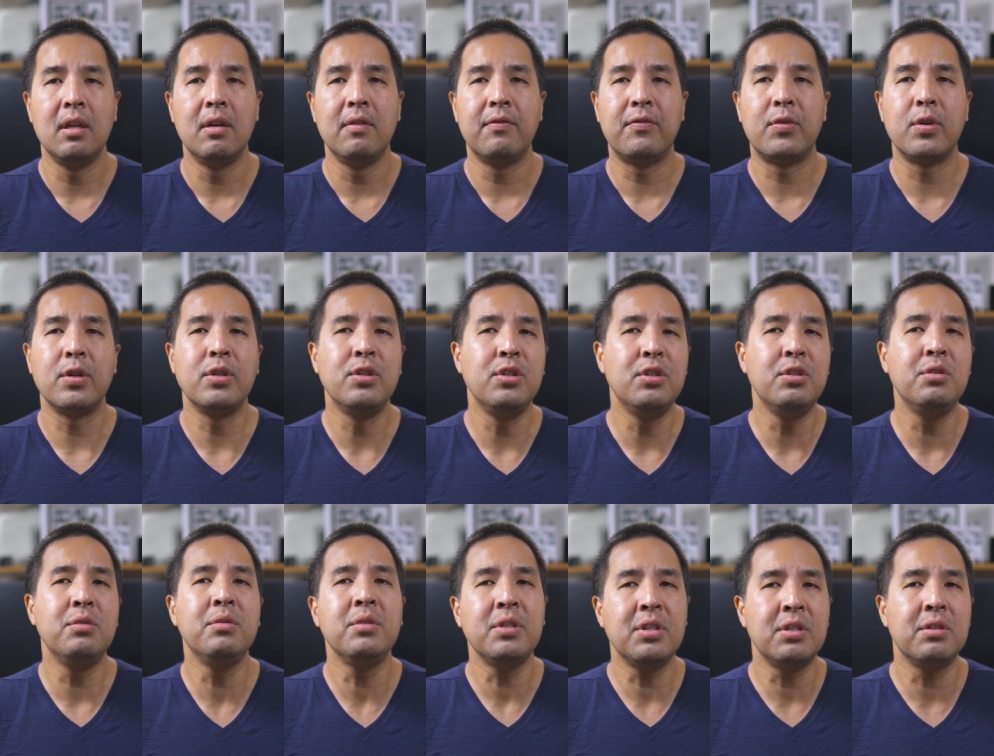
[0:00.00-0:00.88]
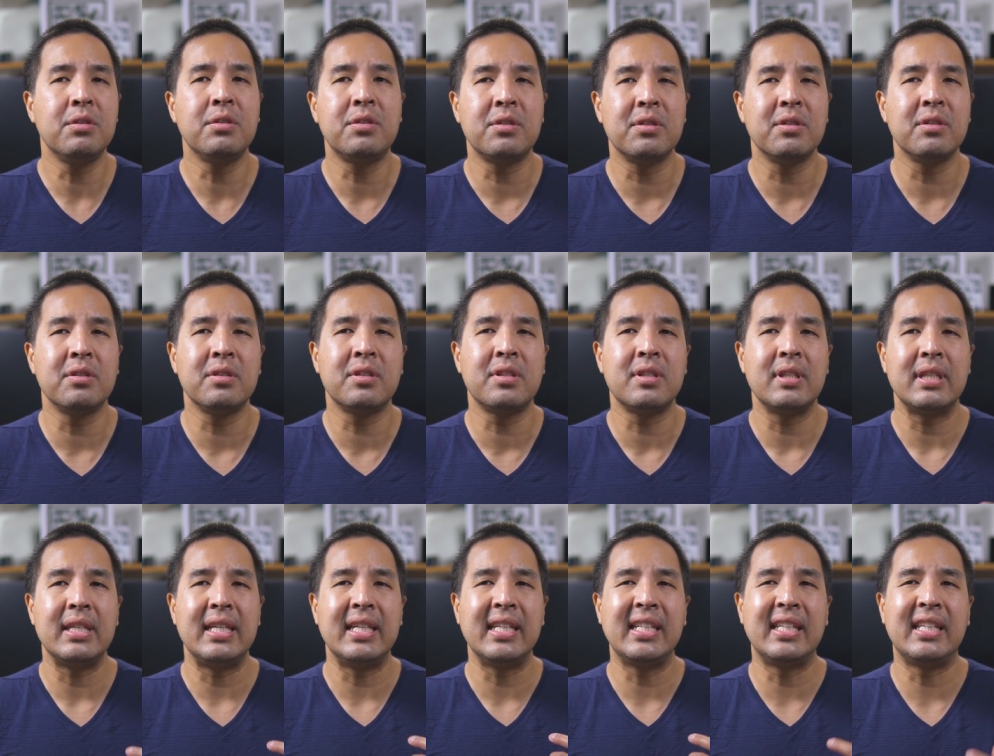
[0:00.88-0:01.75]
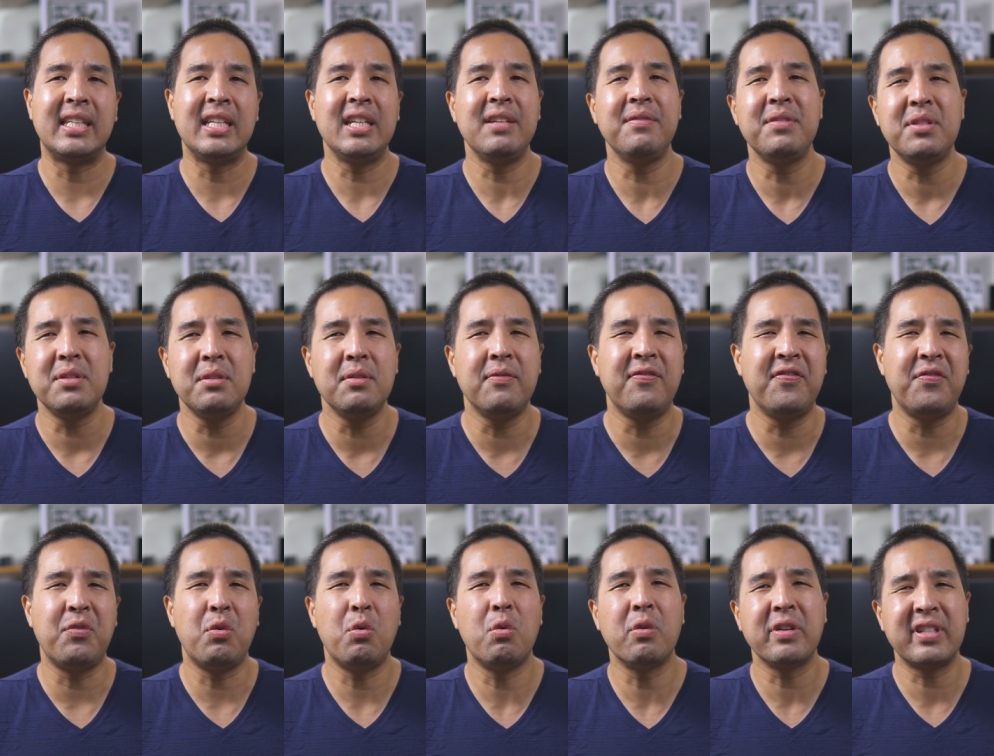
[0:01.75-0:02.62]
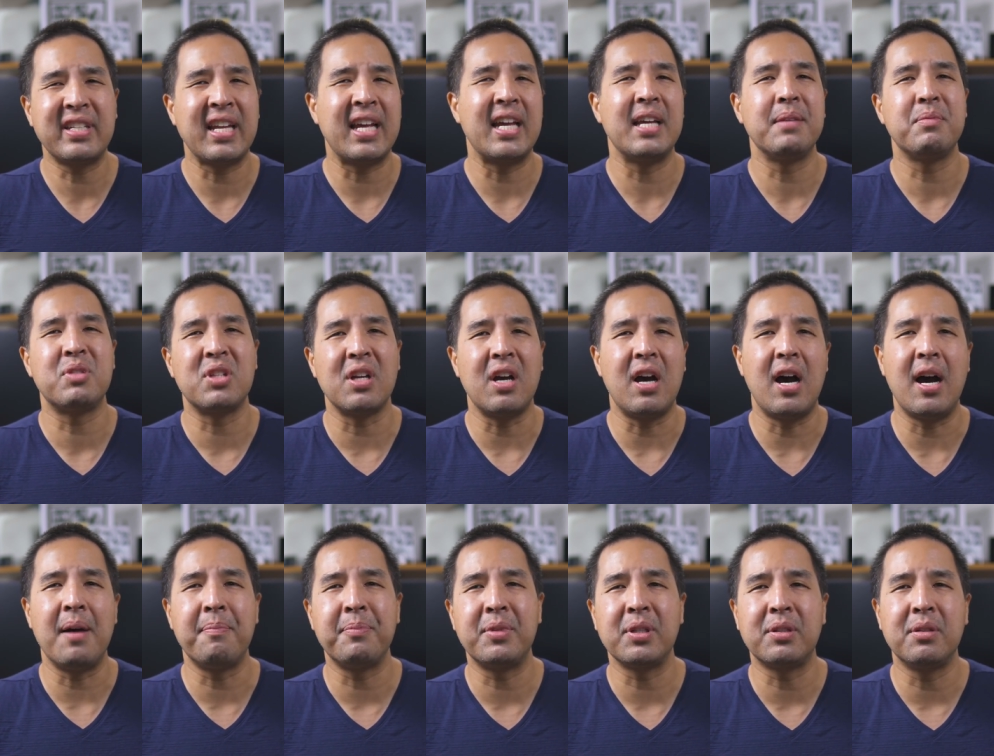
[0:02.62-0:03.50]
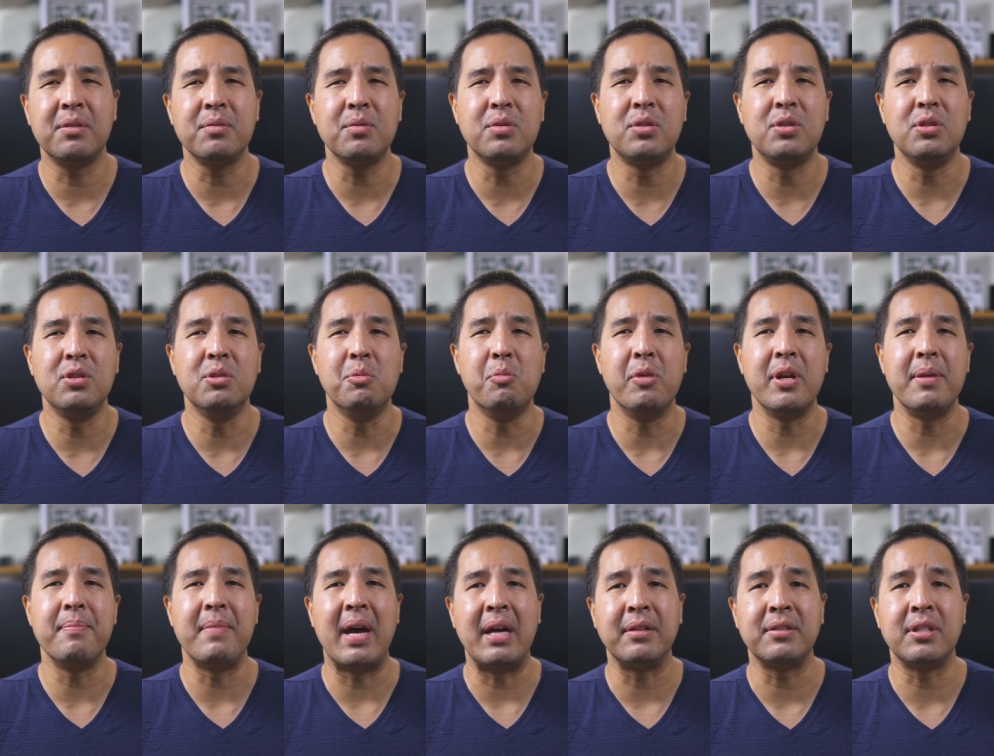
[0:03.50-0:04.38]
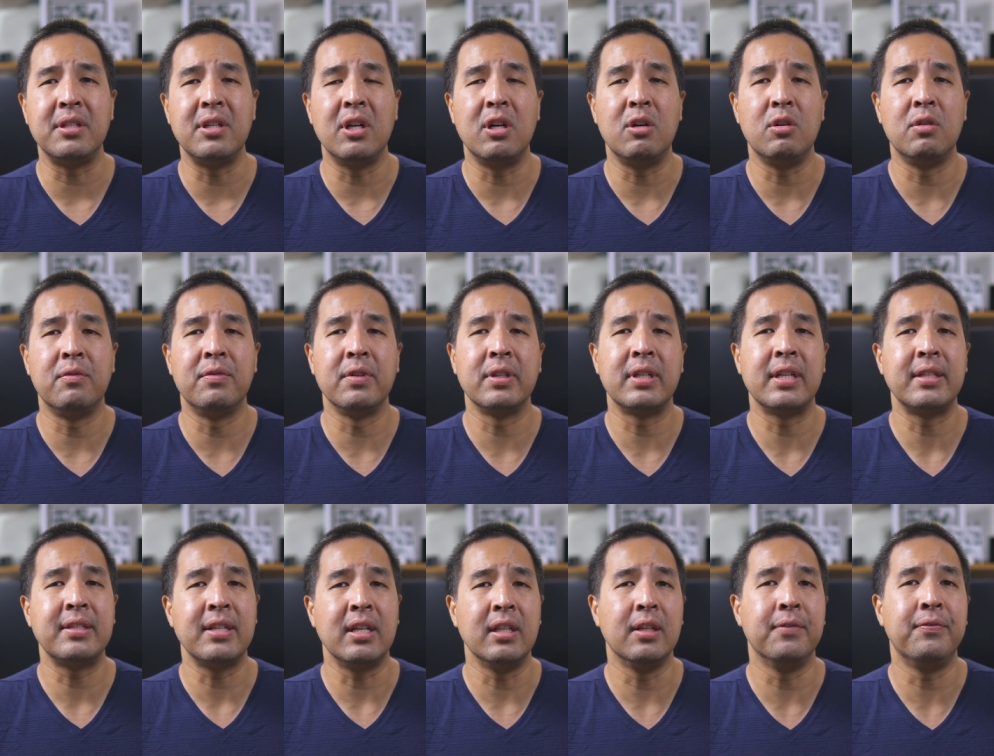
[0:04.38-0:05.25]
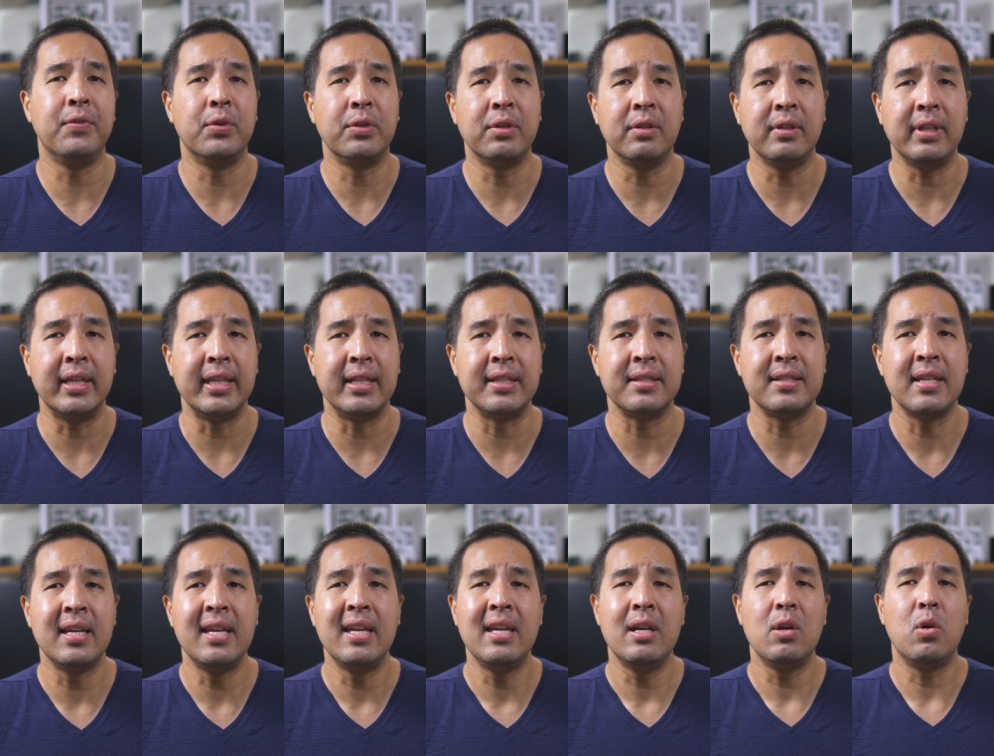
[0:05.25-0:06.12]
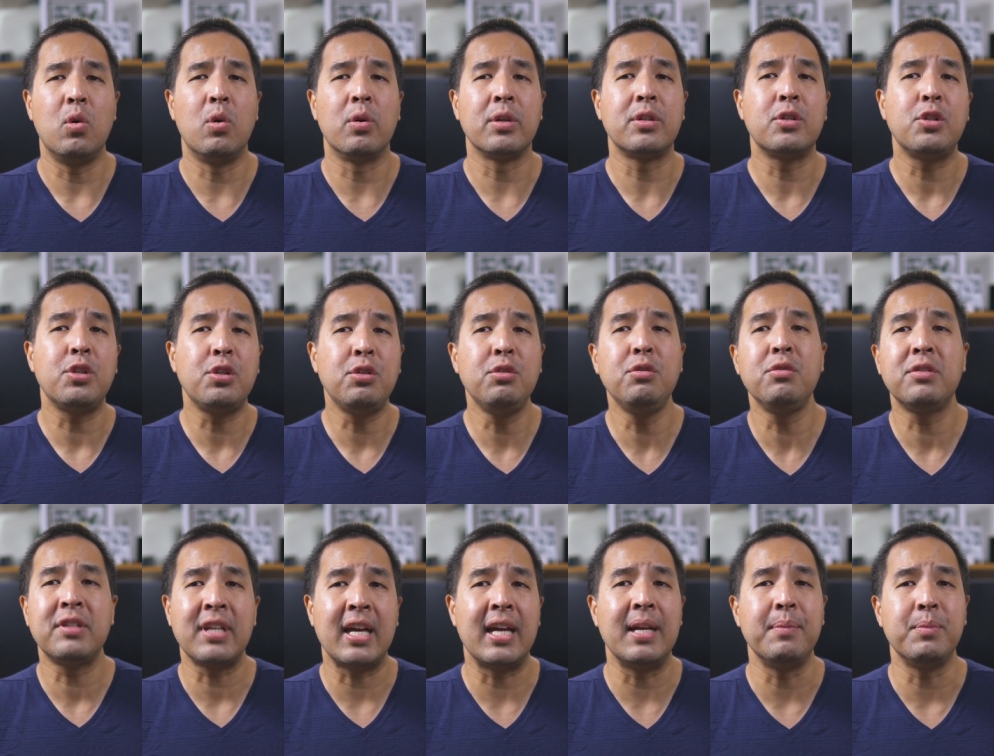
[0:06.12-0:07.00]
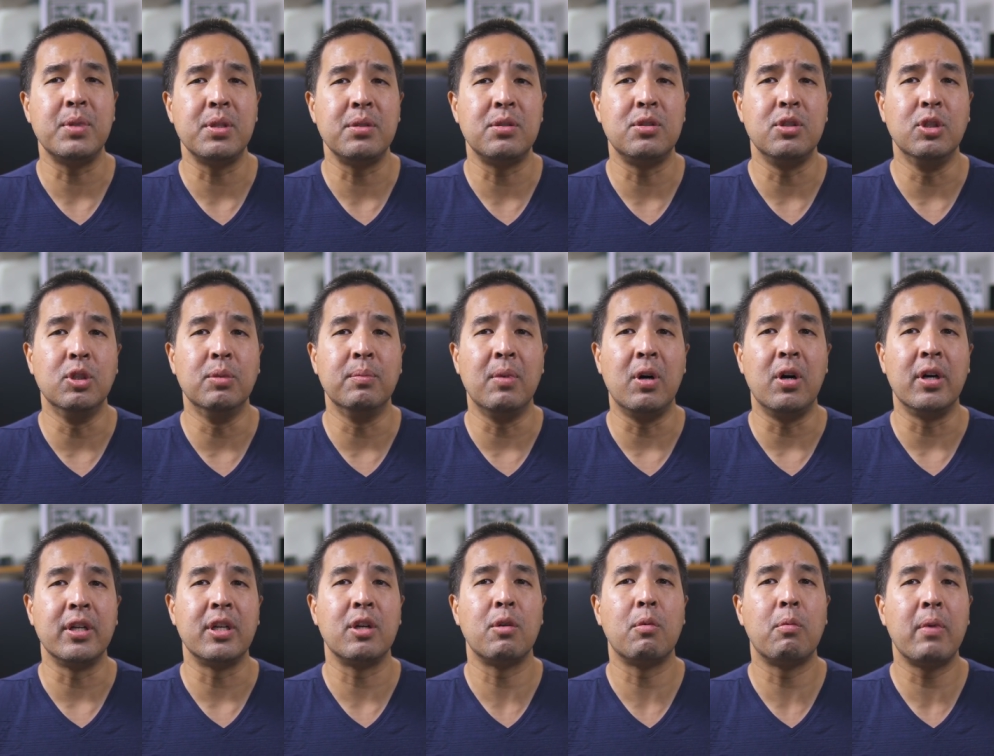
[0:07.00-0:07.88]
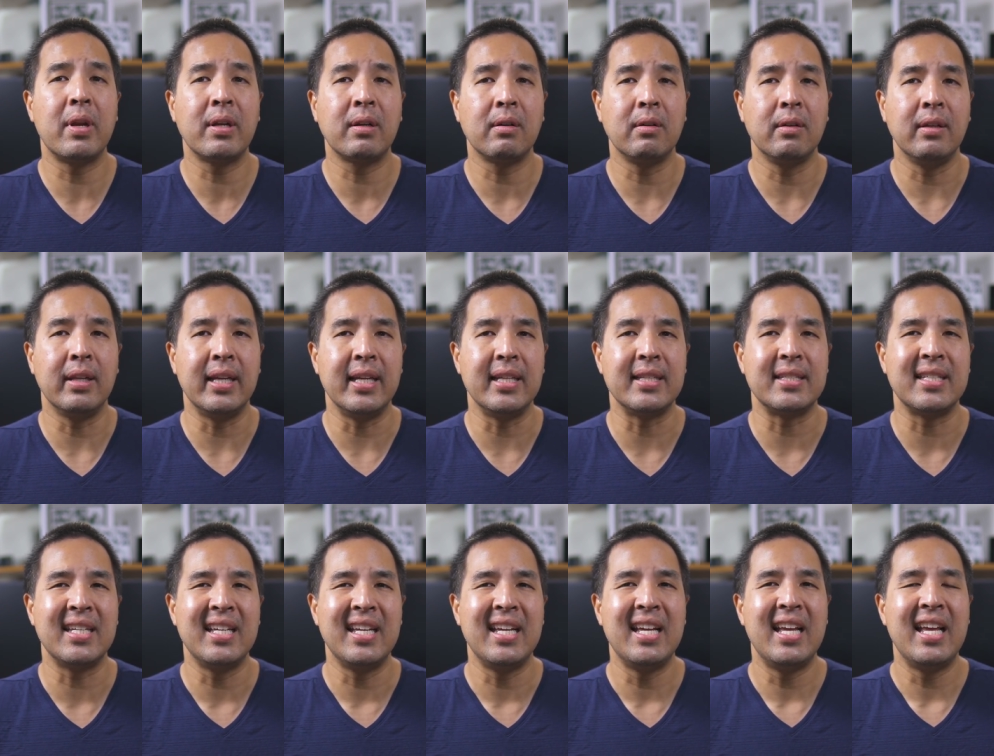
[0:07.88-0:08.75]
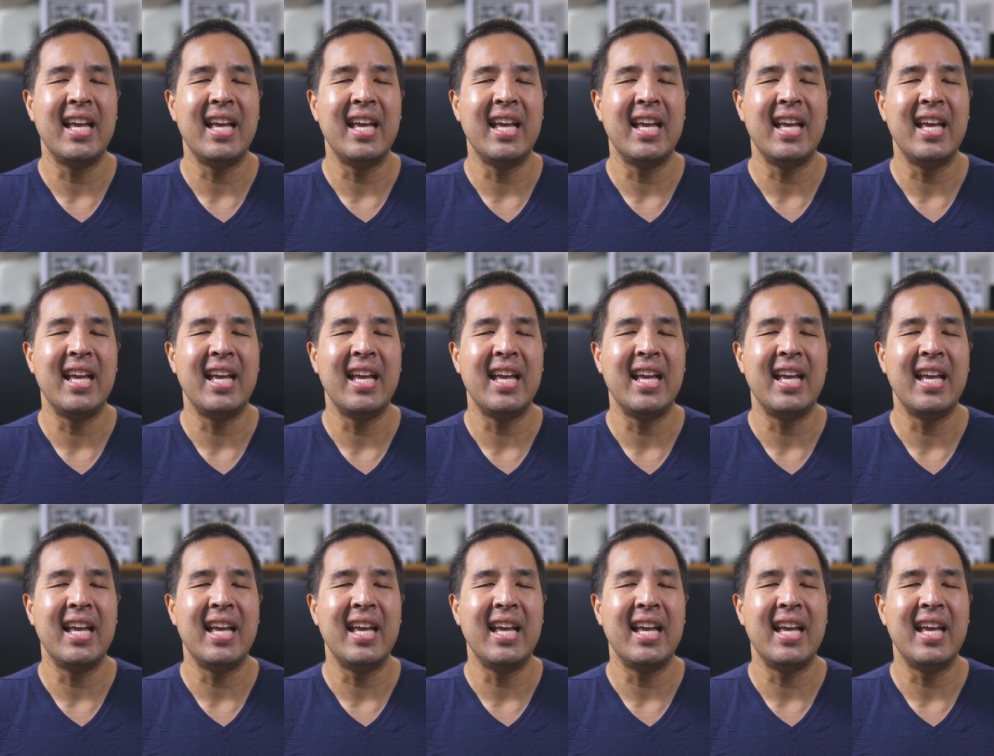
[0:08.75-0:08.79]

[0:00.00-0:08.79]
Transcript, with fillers: For new users, it gives you 4 times the optical zoom when mounted over the telephoto lens, or 2 times the zoom on the regular lens.